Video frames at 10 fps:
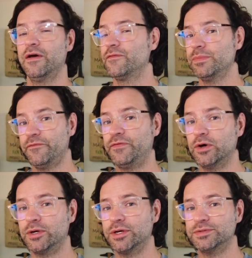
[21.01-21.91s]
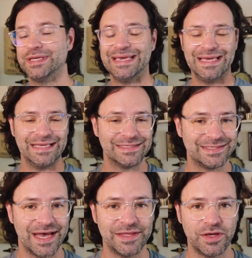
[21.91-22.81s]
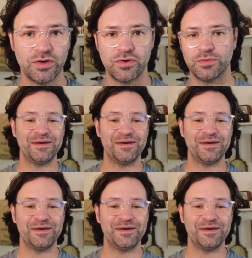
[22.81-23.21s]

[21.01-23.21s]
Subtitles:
from the photos, inside the home.